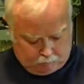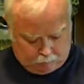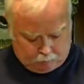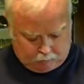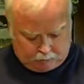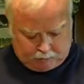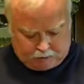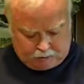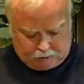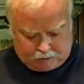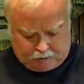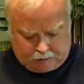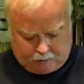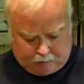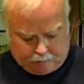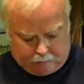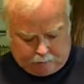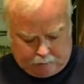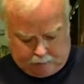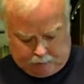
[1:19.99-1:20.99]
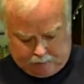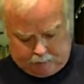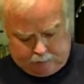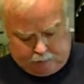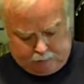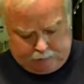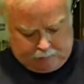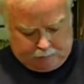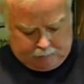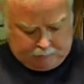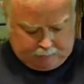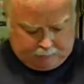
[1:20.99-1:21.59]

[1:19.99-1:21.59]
Where did I just tear it? There it is.